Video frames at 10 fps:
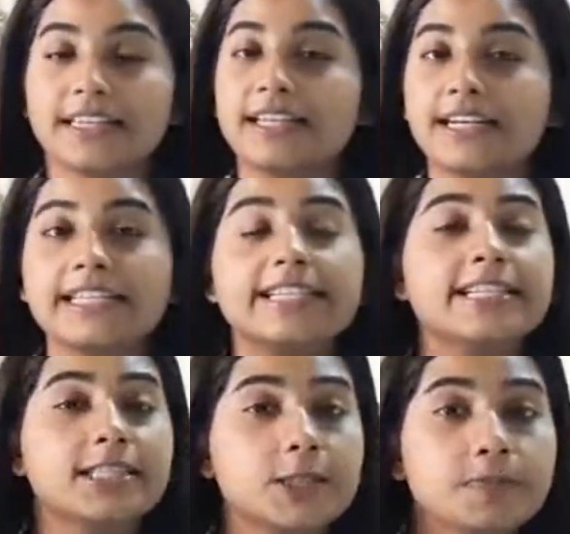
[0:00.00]
The
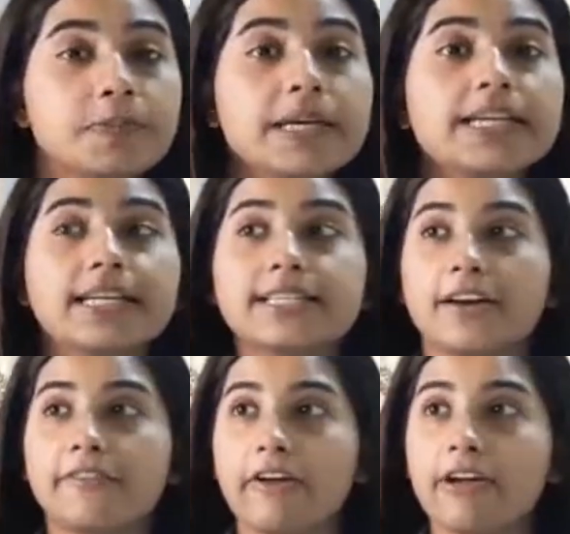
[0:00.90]
internet speed is
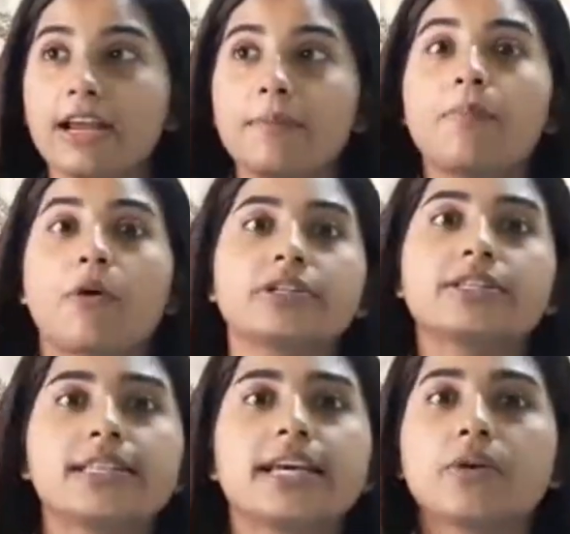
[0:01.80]
a very
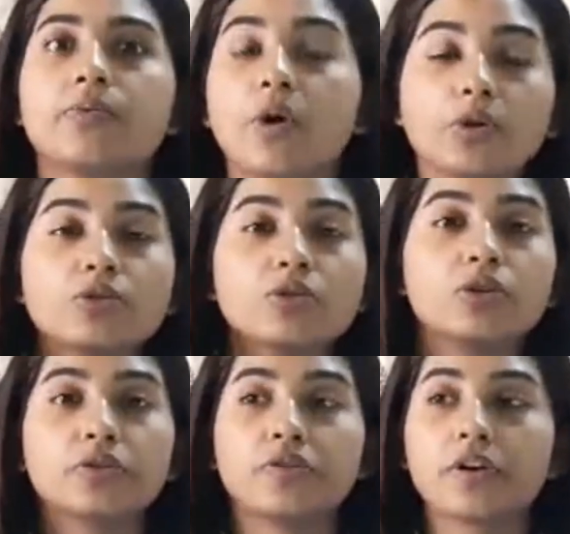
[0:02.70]
important thing. We also
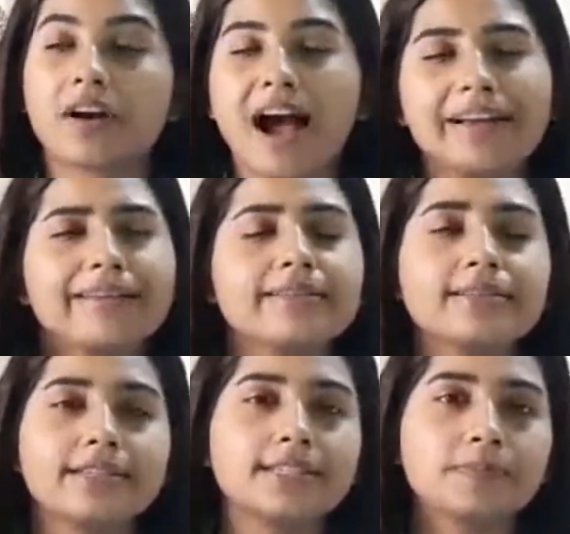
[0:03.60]
look for high
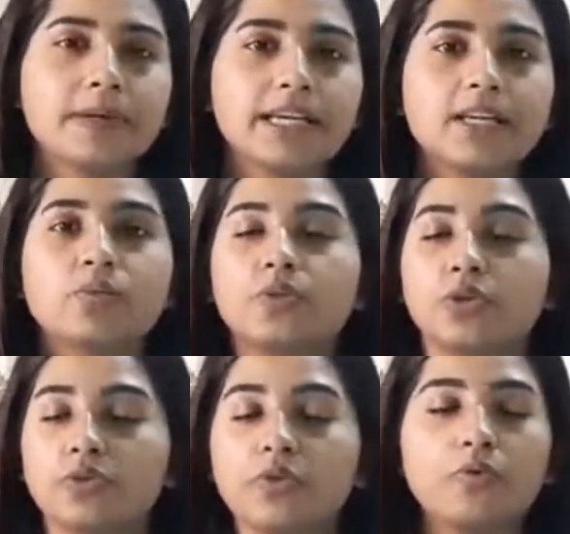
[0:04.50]
internet speed,
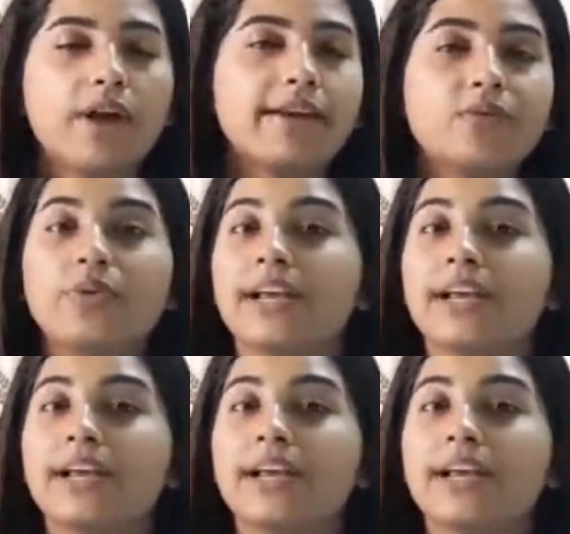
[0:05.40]
you know, wherein